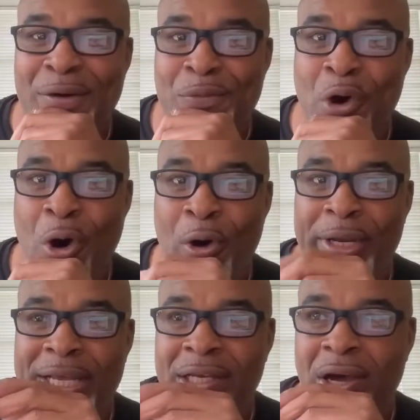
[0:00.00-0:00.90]
stuff
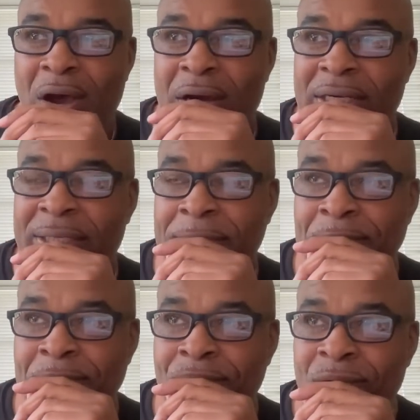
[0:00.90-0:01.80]
called in
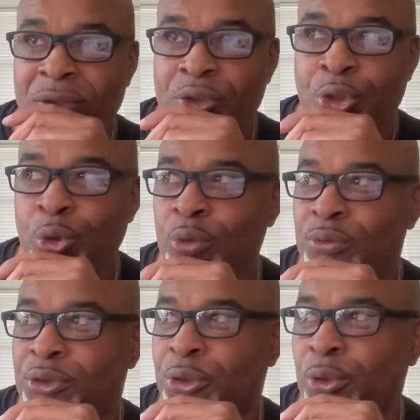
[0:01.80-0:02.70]
gardening? Two,
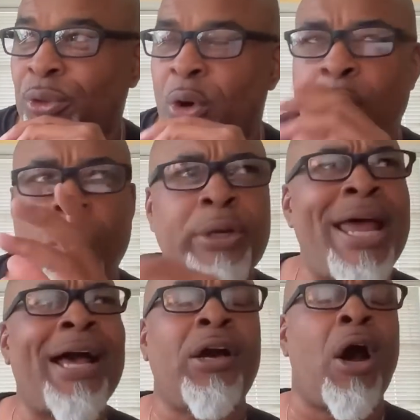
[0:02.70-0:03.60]
two or, or
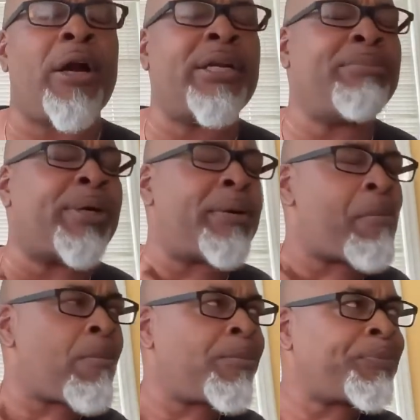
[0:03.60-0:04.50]
not gardening,
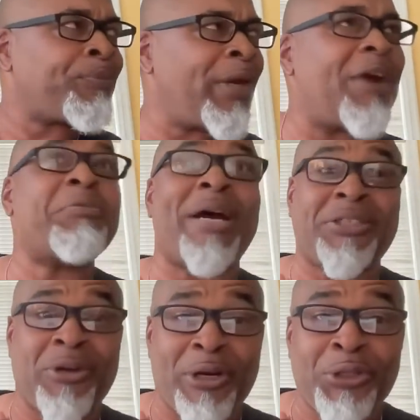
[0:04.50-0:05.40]
but
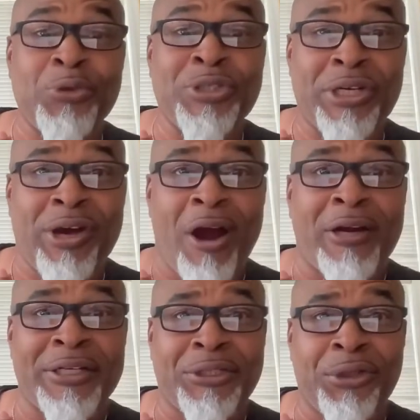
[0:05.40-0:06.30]
everybody's starting to use it in
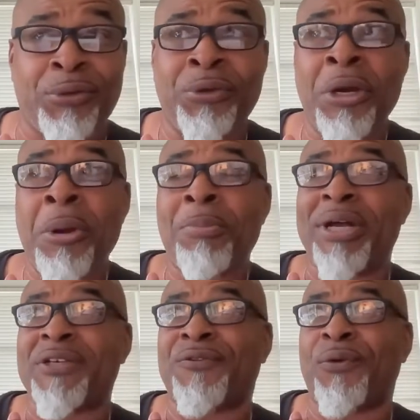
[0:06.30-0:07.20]
gardening too.
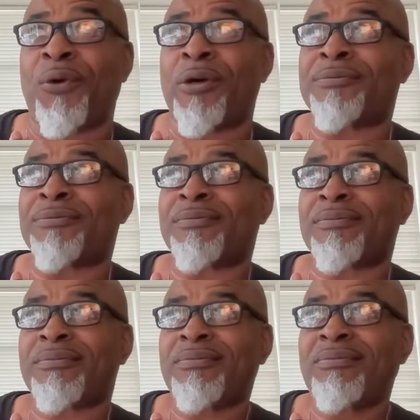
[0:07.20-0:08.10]
But it's for
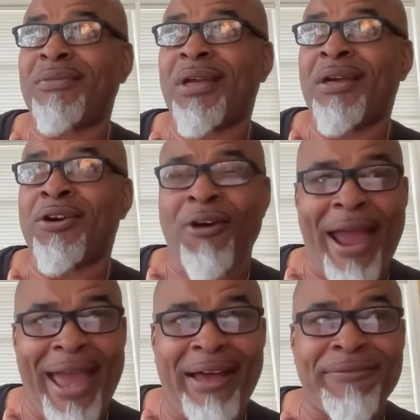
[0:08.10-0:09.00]

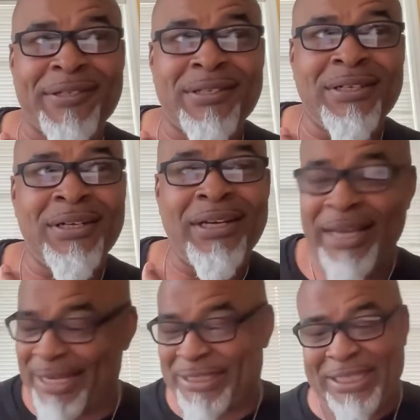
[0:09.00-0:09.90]
crafts
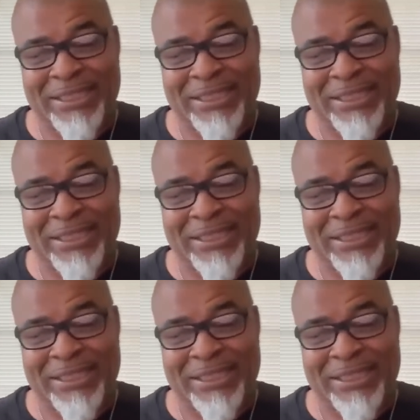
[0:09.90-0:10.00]
it's